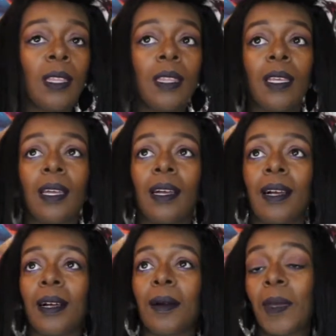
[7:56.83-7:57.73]
the
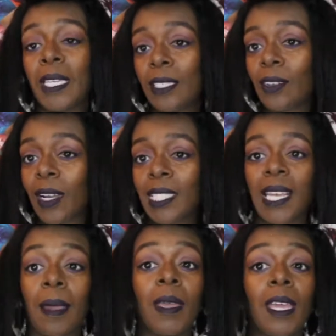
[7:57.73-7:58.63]
Macy Gray
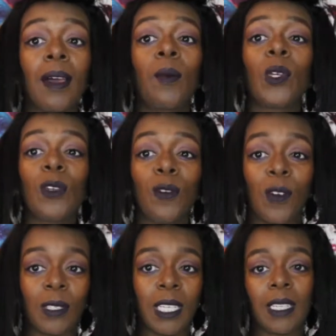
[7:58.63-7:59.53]
type hair, when you
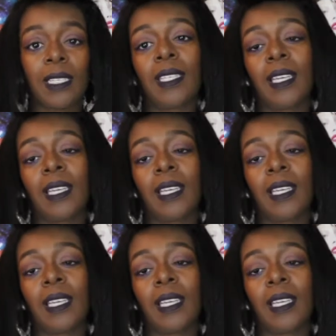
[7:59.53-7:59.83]
first get this